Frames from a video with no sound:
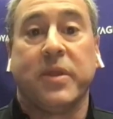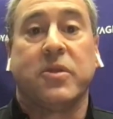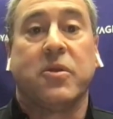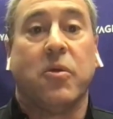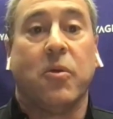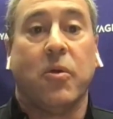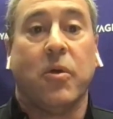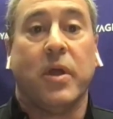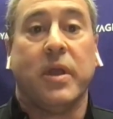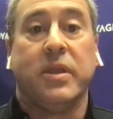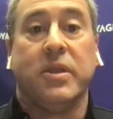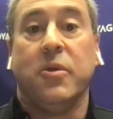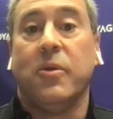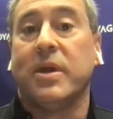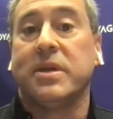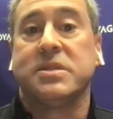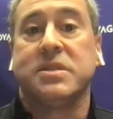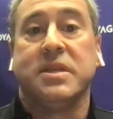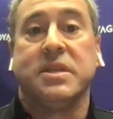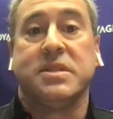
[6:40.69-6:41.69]
Bitcoin,
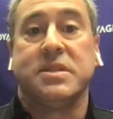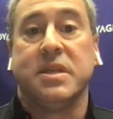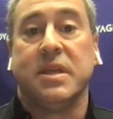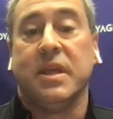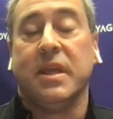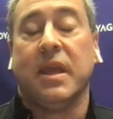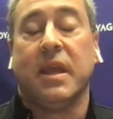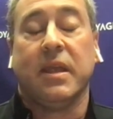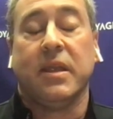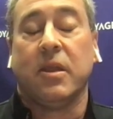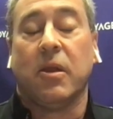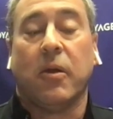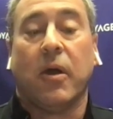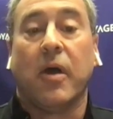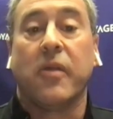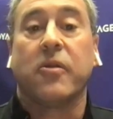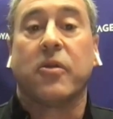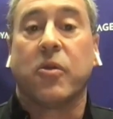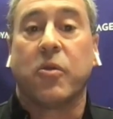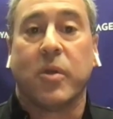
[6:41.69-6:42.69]
USDC, and, you know,
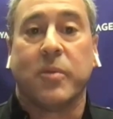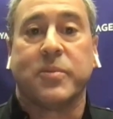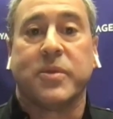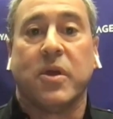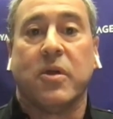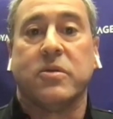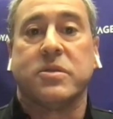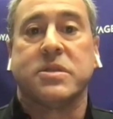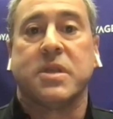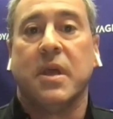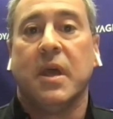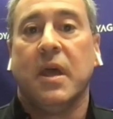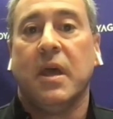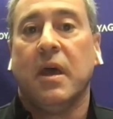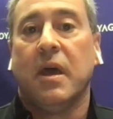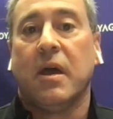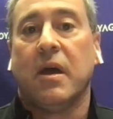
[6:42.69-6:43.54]
other cryptos